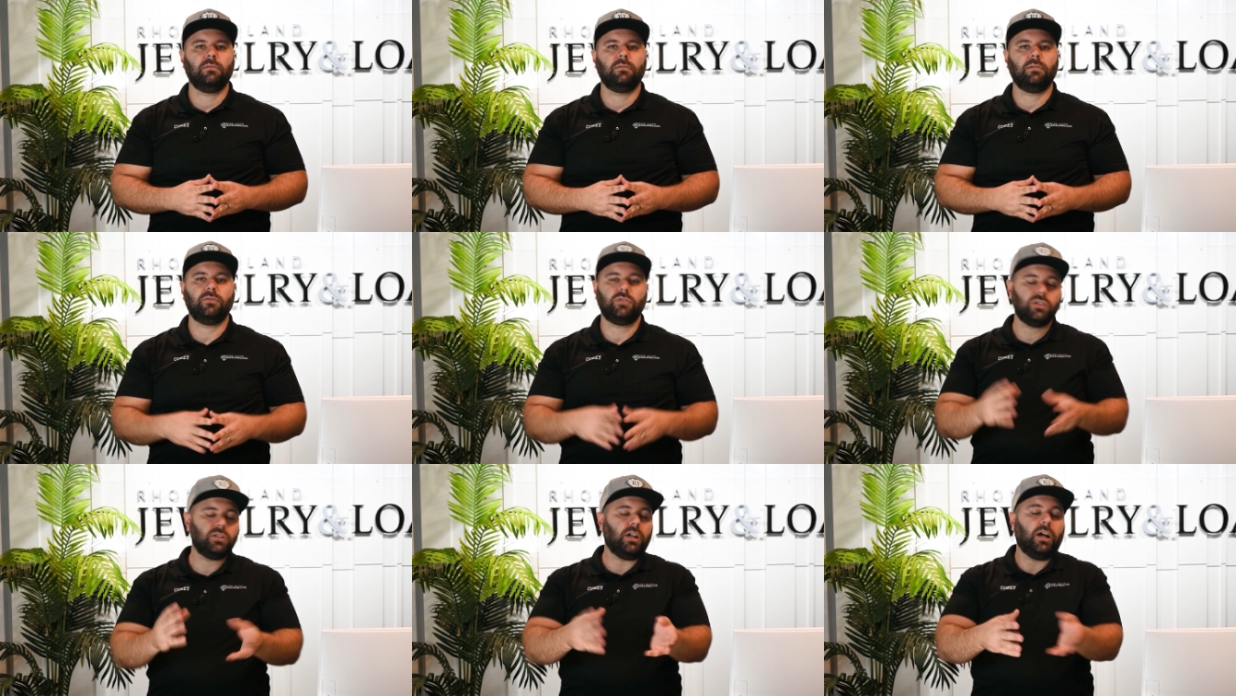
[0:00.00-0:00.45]

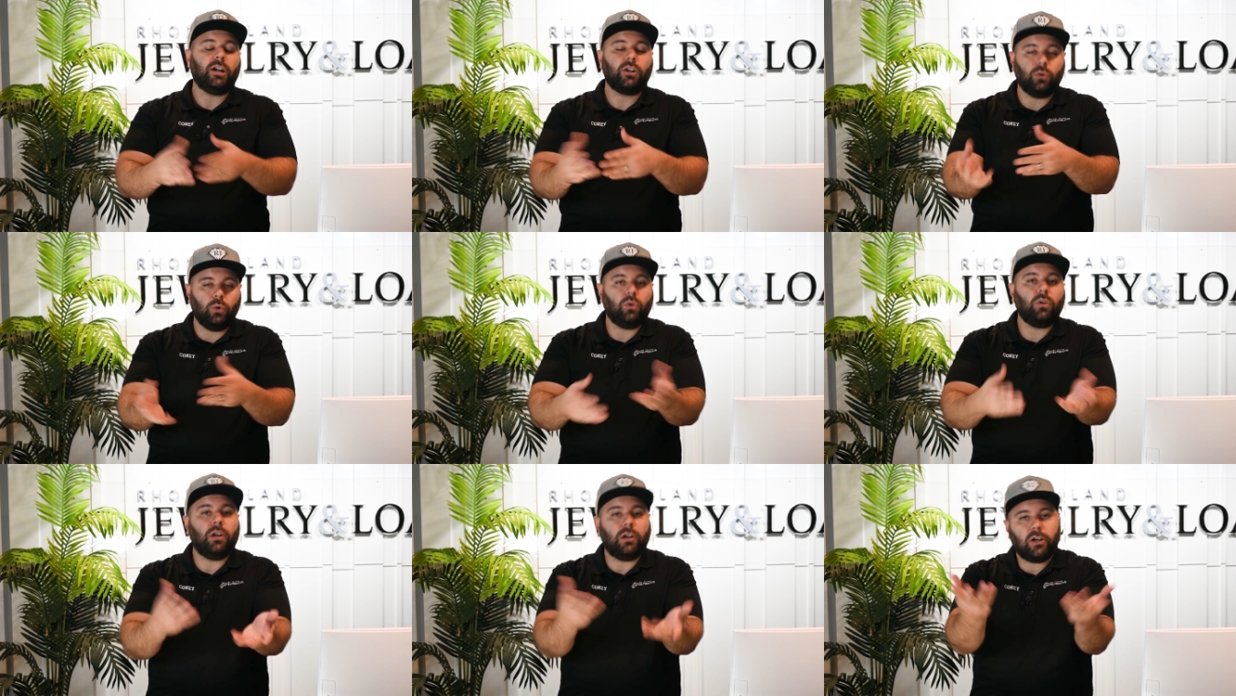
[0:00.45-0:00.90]
she's not
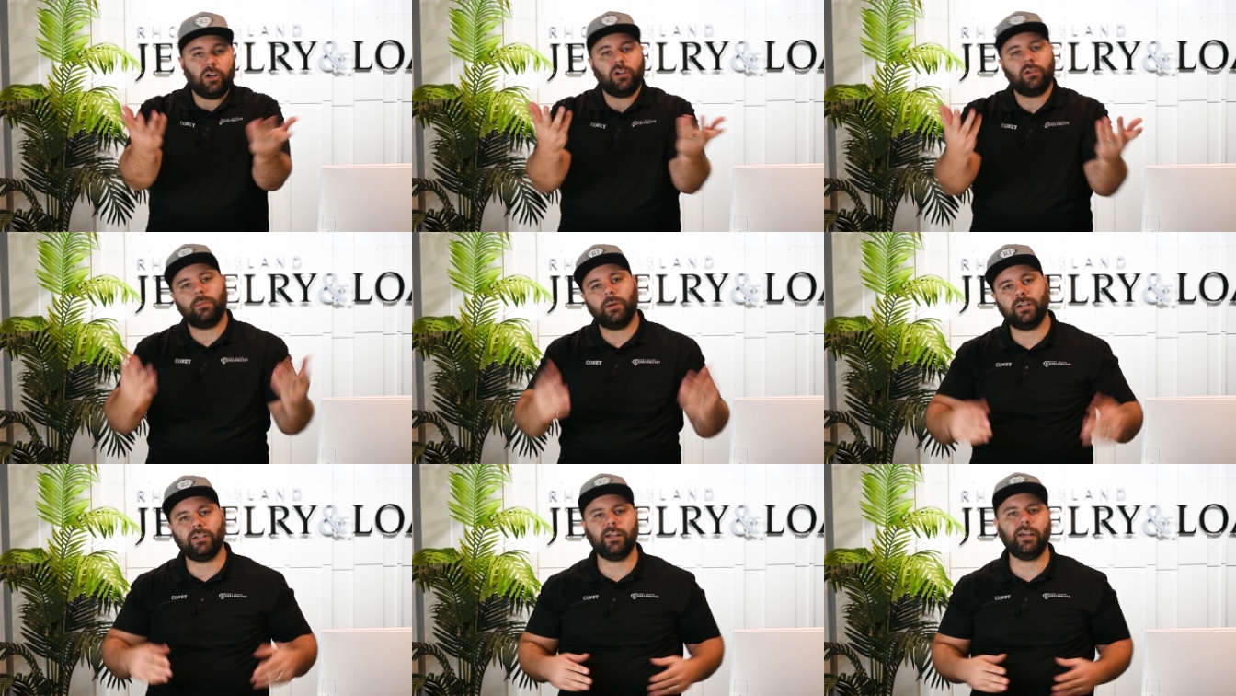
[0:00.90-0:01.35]
cool, I'll call
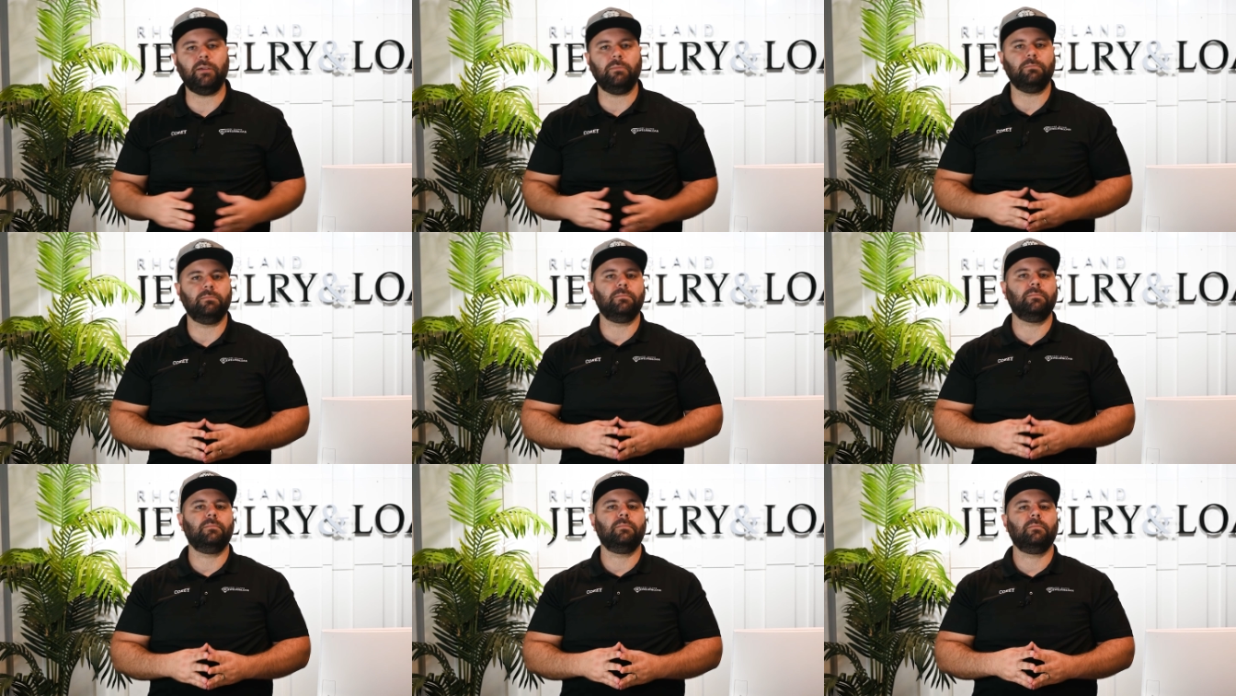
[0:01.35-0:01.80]
her by her
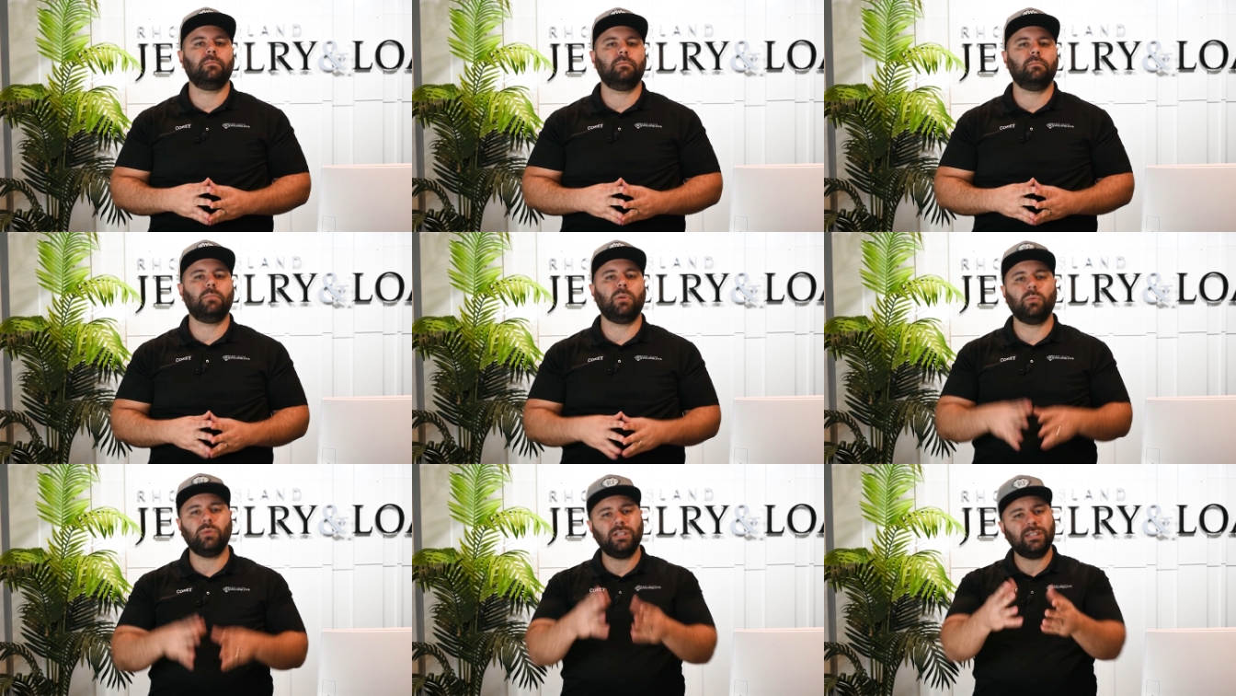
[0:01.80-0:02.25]
name.
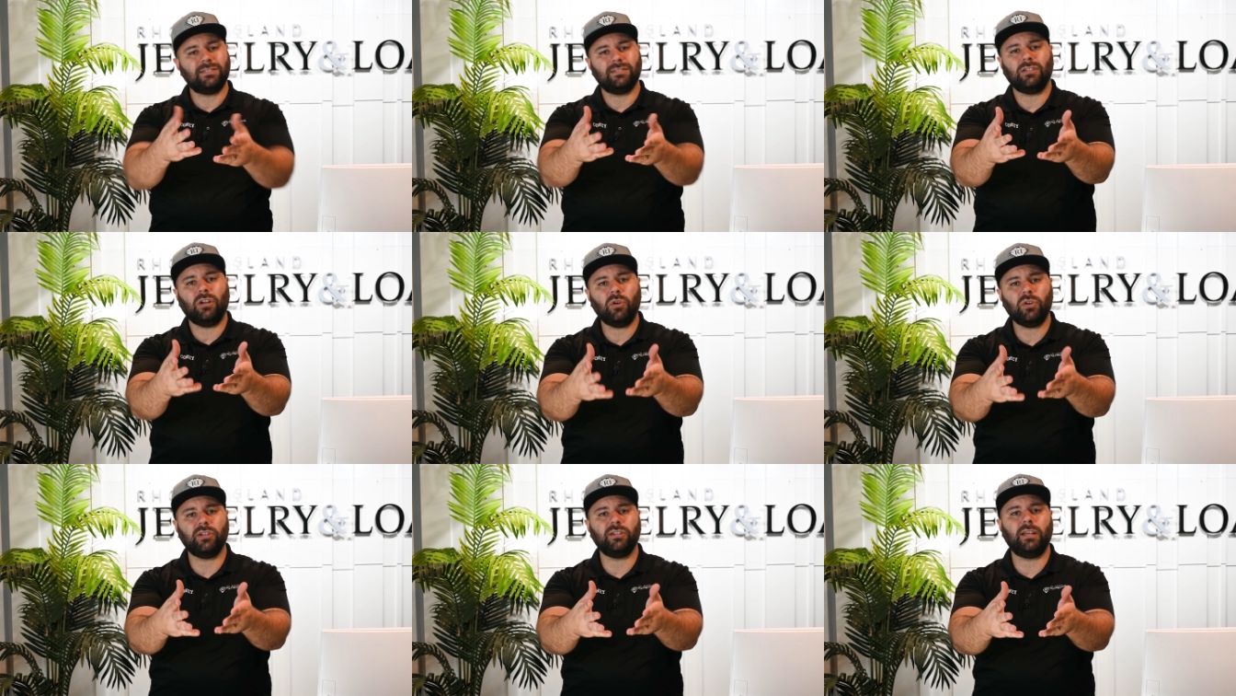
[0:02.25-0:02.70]
But we need to
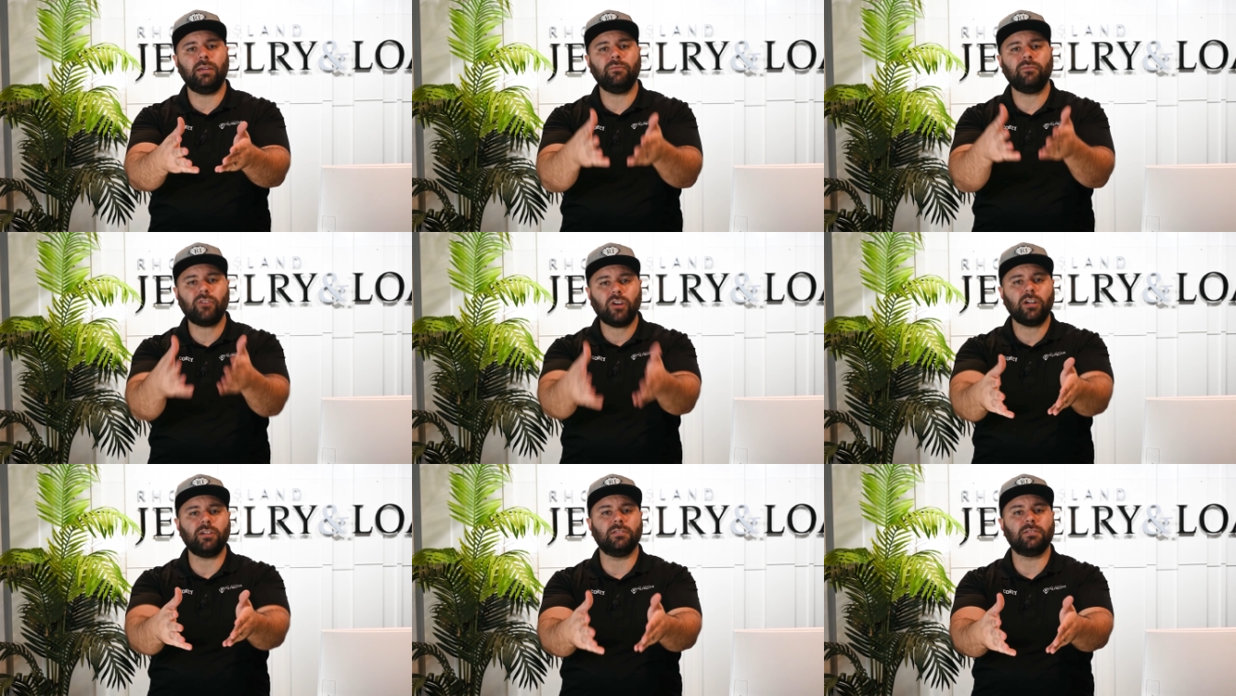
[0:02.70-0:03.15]
know her name
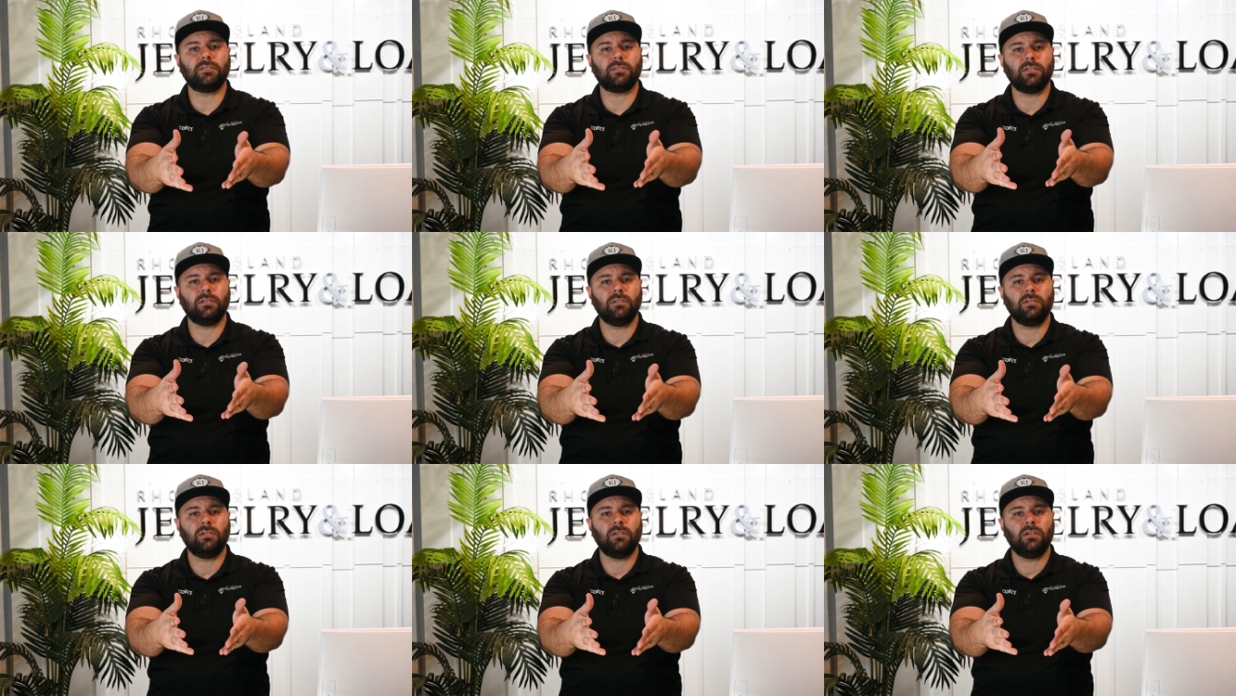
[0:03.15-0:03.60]
first.